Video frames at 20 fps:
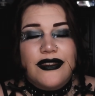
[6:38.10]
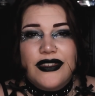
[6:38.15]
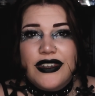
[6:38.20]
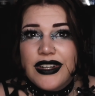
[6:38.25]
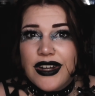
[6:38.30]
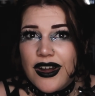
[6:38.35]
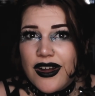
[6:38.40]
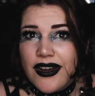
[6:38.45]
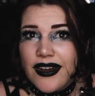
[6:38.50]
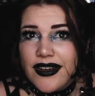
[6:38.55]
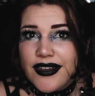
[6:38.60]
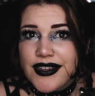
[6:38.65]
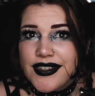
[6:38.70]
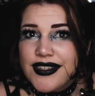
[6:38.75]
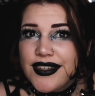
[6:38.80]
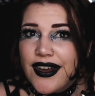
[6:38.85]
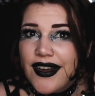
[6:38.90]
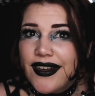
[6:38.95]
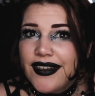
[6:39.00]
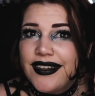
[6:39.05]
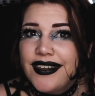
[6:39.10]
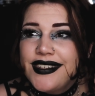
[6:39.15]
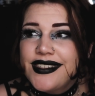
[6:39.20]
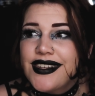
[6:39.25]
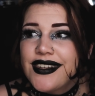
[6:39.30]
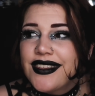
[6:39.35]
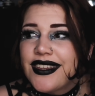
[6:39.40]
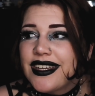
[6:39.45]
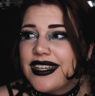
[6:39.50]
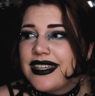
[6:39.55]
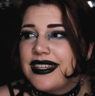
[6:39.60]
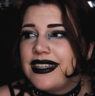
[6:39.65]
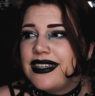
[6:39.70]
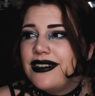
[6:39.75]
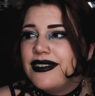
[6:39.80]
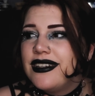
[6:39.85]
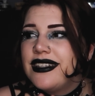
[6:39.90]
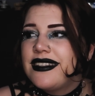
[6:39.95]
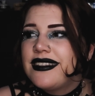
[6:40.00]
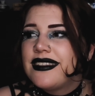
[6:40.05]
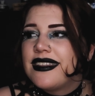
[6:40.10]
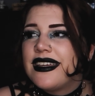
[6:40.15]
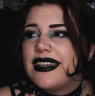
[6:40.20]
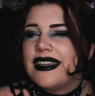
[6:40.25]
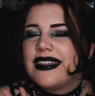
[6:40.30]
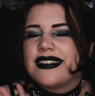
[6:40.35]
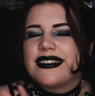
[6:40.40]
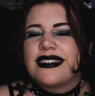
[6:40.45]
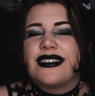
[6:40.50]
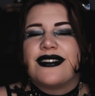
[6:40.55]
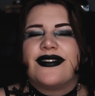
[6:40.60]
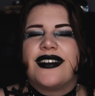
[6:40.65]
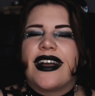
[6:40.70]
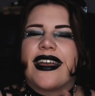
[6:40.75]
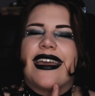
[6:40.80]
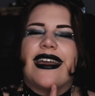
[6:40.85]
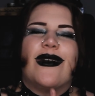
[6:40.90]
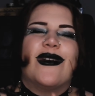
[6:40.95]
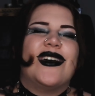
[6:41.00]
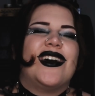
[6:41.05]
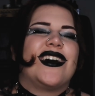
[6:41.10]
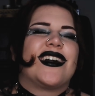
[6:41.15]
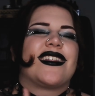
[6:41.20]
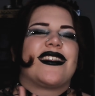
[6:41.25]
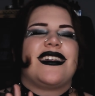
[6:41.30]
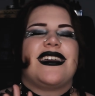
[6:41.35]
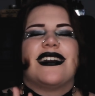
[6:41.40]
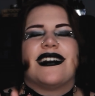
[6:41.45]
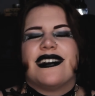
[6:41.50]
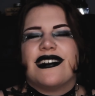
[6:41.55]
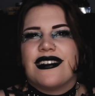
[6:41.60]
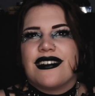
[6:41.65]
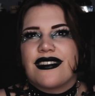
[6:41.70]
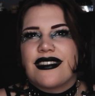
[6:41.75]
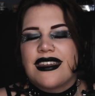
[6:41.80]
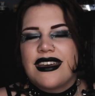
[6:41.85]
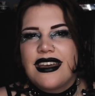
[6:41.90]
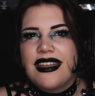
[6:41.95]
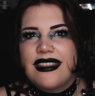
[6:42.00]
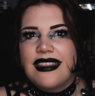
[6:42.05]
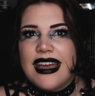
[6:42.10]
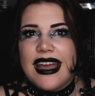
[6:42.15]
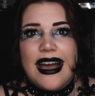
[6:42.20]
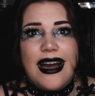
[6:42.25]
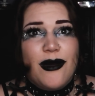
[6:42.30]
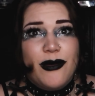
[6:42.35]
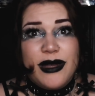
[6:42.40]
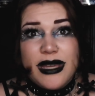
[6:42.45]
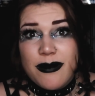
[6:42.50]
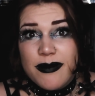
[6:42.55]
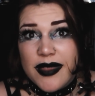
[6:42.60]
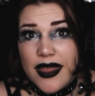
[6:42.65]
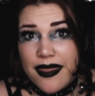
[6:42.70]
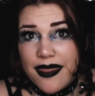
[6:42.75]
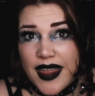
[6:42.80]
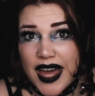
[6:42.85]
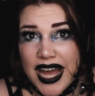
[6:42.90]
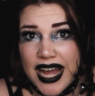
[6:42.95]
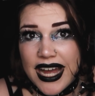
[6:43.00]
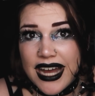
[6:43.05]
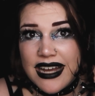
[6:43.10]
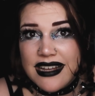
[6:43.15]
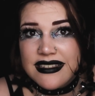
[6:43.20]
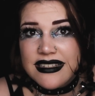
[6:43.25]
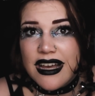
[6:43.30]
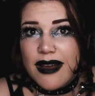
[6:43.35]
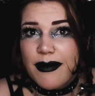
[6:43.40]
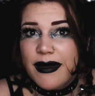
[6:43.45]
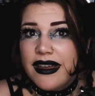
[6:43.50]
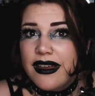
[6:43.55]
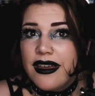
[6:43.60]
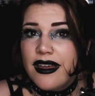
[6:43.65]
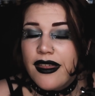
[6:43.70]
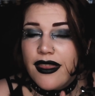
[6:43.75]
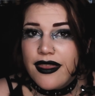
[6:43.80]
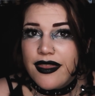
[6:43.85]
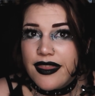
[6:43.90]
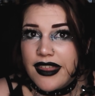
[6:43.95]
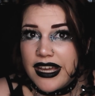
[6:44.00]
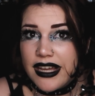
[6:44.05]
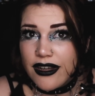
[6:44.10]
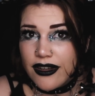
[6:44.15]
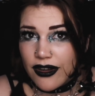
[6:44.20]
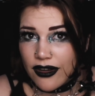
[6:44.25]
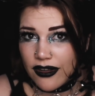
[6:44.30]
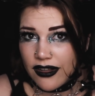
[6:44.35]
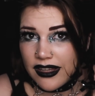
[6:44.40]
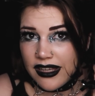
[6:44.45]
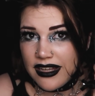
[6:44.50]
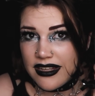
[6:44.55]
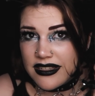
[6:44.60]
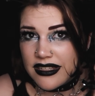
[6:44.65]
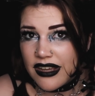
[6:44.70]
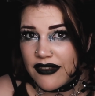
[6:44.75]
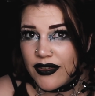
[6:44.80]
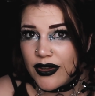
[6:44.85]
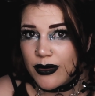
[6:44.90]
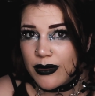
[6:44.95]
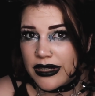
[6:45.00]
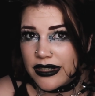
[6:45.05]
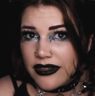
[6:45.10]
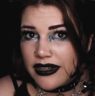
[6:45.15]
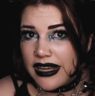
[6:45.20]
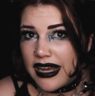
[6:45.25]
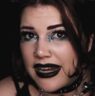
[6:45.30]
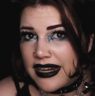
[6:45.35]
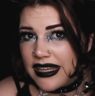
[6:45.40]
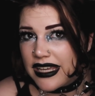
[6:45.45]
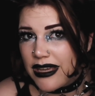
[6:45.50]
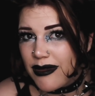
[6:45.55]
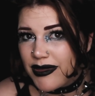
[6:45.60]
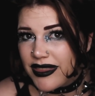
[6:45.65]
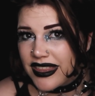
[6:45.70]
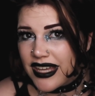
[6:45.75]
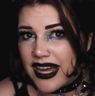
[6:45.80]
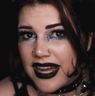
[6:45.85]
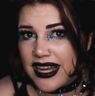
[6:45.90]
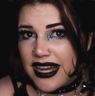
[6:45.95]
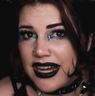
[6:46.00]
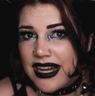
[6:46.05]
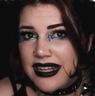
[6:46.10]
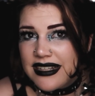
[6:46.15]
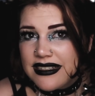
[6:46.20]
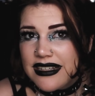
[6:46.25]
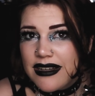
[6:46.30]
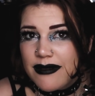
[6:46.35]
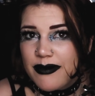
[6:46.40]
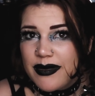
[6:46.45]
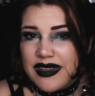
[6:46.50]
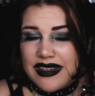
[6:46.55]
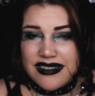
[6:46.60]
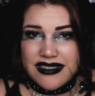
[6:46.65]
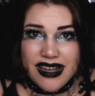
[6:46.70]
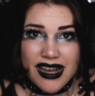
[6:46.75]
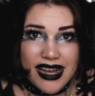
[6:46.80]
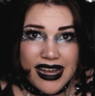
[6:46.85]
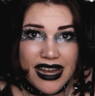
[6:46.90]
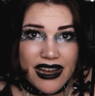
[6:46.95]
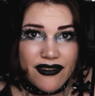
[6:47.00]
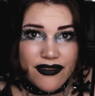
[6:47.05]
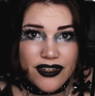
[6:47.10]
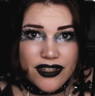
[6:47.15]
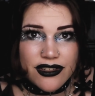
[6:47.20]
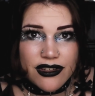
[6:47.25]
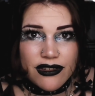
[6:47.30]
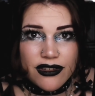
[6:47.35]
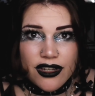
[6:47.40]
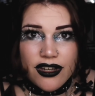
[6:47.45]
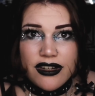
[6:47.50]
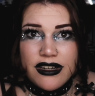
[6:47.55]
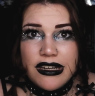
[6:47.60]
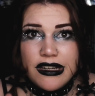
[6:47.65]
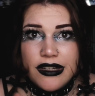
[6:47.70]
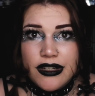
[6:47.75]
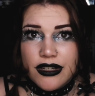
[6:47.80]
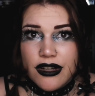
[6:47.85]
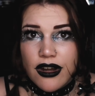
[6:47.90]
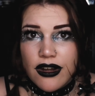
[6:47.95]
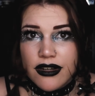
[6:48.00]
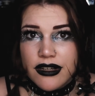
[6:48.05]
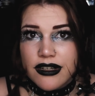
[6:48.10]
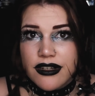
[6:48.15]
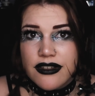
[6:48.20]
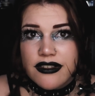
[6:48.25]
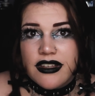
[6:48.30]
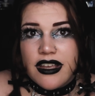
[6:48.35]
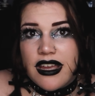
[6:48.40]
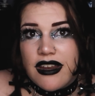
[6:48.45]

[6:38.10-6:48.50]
for garters. Garters are the cutest things to fucking walk the earth. They help keep the thigh highs up. Thick girlies, if you're wondering how to keep thigh highs up, because I have for so long, garters.